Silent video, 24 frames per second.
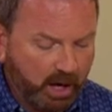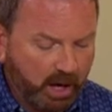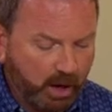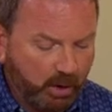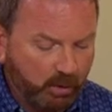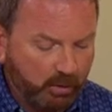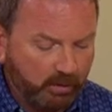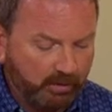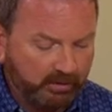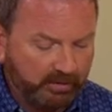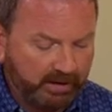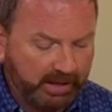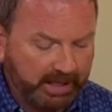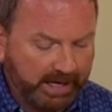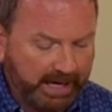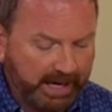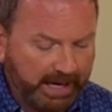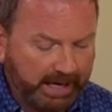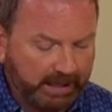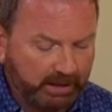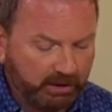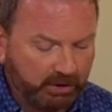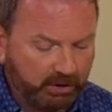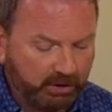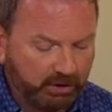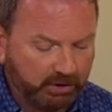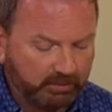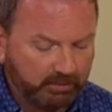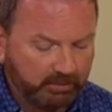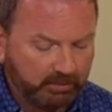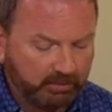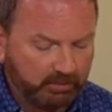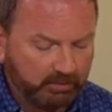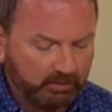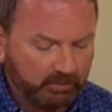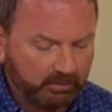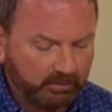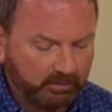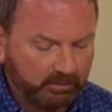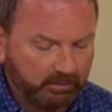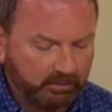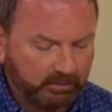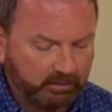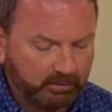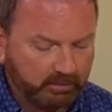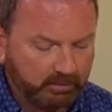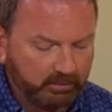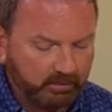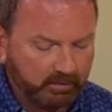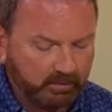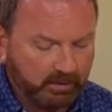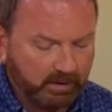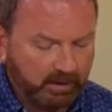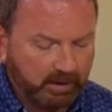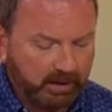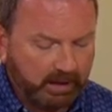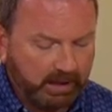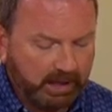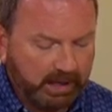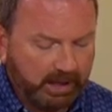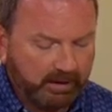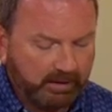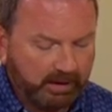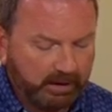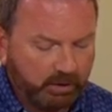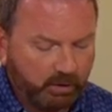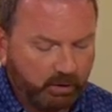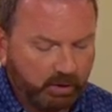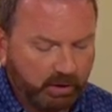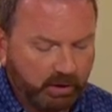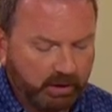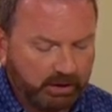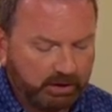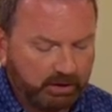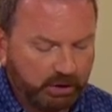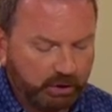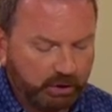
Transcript: over the edge. And then you're going to